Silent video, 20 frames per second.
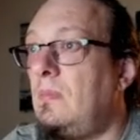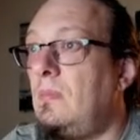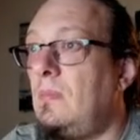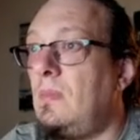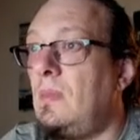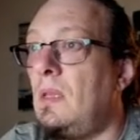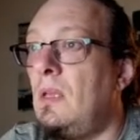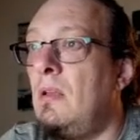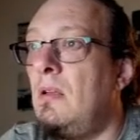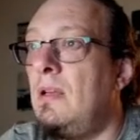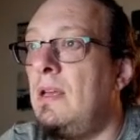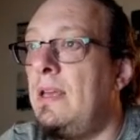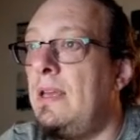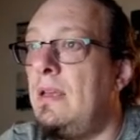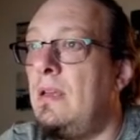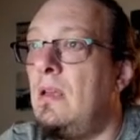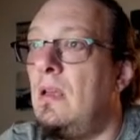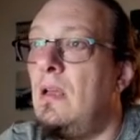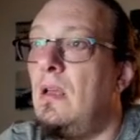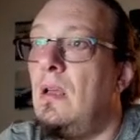Okay.
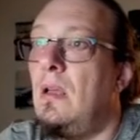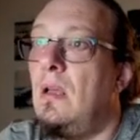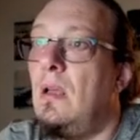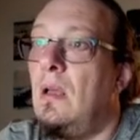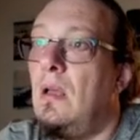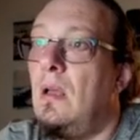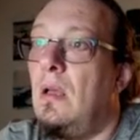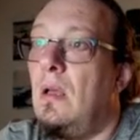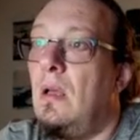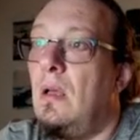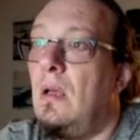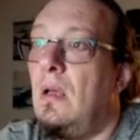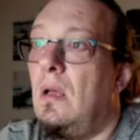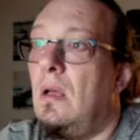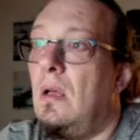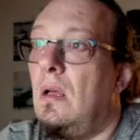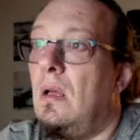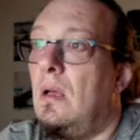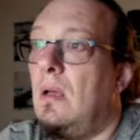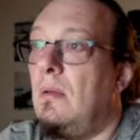
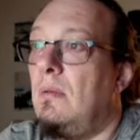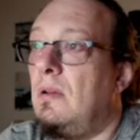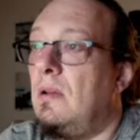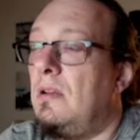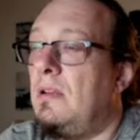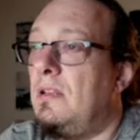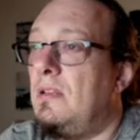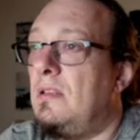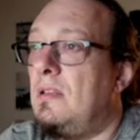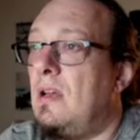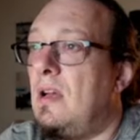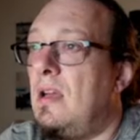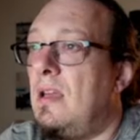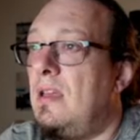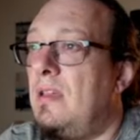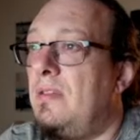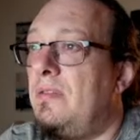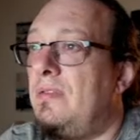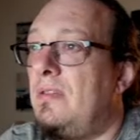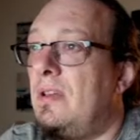I'm gonna die
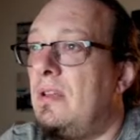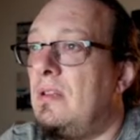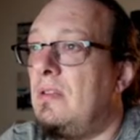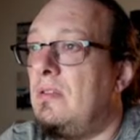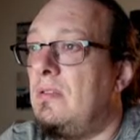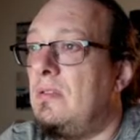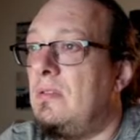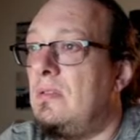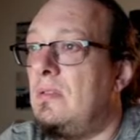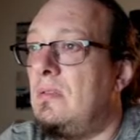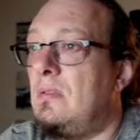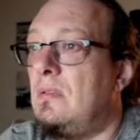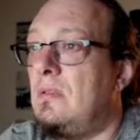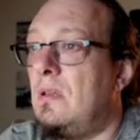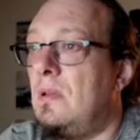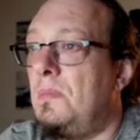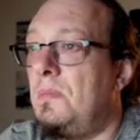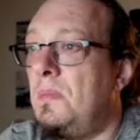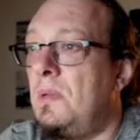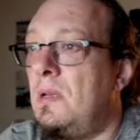if I don't
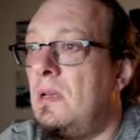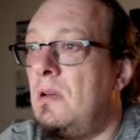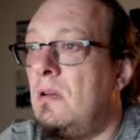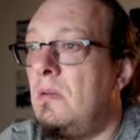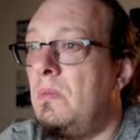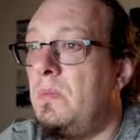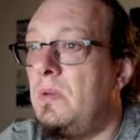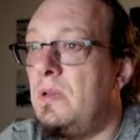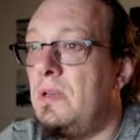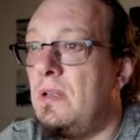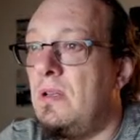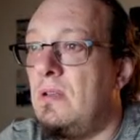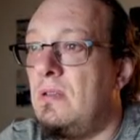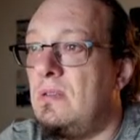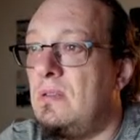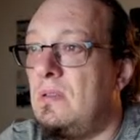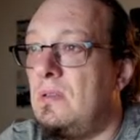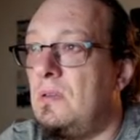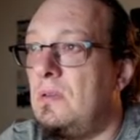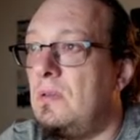stop now, but
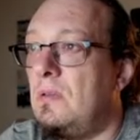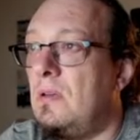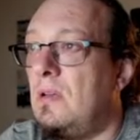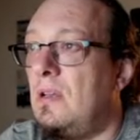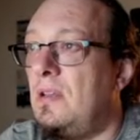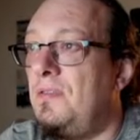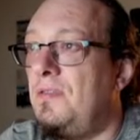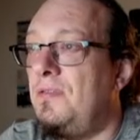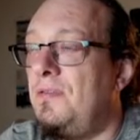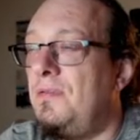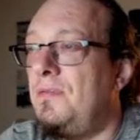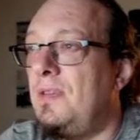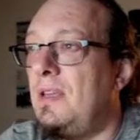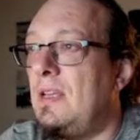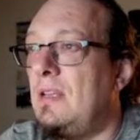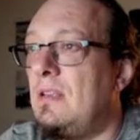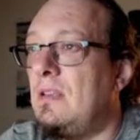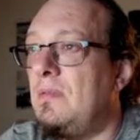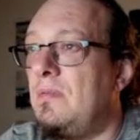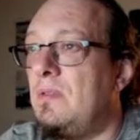also I
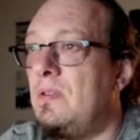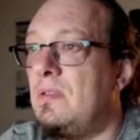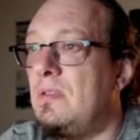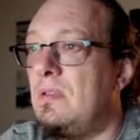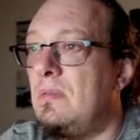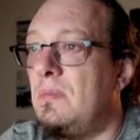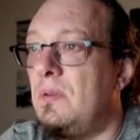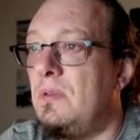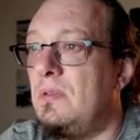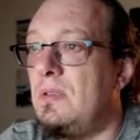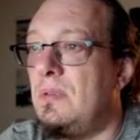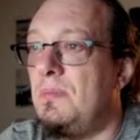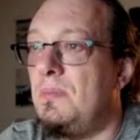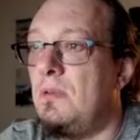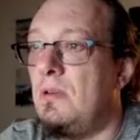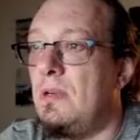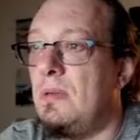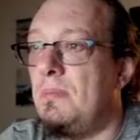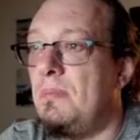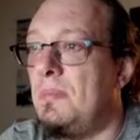think that was the most
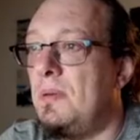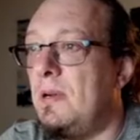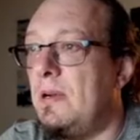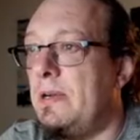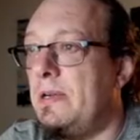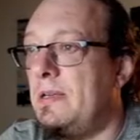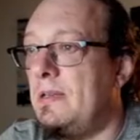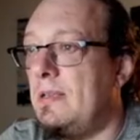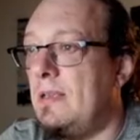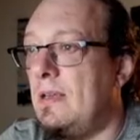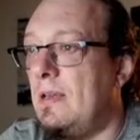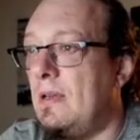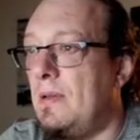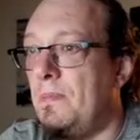important part. Yeah.